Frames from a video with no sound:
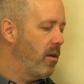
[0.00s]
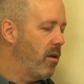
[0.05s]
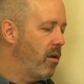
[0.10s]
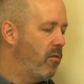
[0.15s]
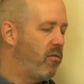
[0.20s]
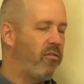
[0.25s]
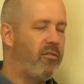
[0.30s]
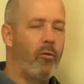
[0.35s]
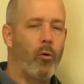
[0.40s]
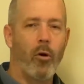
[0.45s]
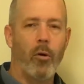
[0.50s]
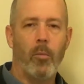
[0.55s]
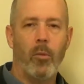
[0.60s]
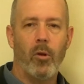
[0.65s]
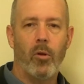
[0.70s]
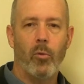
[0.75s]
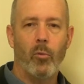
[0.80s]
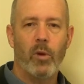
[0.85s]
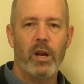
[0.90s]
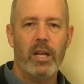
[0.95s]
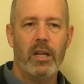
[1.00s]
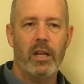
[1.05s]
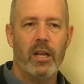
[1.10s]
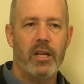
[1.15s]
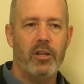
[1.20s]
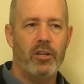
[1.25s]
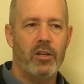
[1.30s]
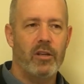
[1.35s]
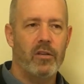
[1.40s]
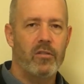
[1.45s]
a formal
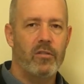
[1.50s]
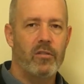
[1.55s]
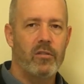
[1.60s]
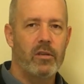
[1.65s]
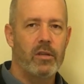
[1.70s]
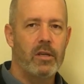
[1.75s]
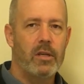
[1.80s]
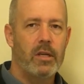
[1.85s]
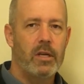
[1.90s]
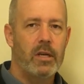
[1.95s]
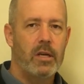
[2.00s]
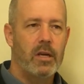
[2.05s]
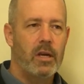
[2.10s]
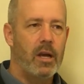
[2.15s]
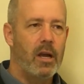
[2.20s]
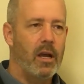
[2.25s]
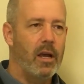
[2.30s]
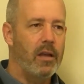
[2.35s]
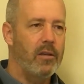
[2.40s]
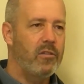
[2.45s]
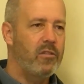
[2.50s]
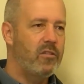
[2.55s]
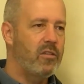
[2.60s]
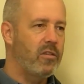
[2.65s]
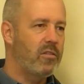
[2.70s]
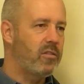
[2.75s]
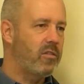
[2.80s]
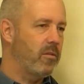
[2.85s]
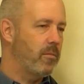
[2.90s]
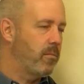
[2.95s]
religious uh,
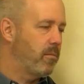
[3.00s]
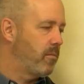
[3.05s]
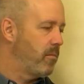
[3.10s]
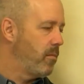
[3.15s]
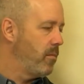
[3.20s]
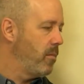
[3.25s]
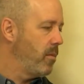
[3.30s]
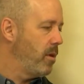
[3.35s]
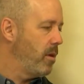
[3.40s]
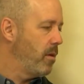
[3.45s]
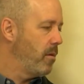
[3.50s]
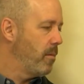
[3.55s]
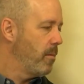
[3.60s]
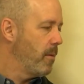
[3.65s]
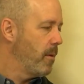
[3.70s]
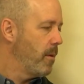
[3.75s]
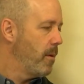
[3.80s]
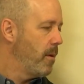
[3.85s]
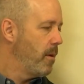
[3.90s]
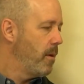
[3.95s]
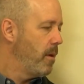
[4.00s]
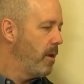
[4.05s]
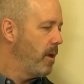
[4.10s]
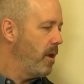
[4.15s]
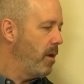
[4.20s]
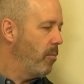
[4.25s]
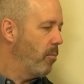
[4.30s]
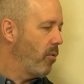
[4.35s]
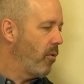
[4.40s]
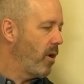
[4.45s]
system
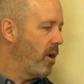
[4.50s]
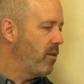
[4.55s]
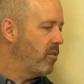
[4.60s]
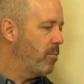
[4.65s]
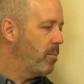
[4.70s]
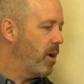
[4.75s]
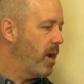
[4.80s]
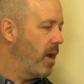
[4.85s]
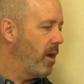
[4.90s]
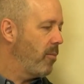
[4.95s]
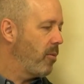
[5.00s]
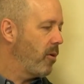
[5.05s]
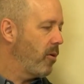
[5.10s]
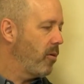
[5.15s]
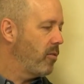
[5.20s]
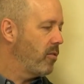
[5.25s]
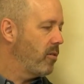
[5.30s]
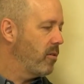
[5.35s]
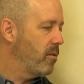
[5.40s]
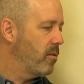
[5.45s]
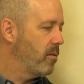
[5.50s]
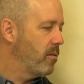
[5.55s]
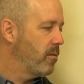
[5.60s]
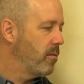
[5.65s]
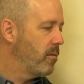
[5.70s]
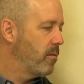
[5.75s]
embraced by a person.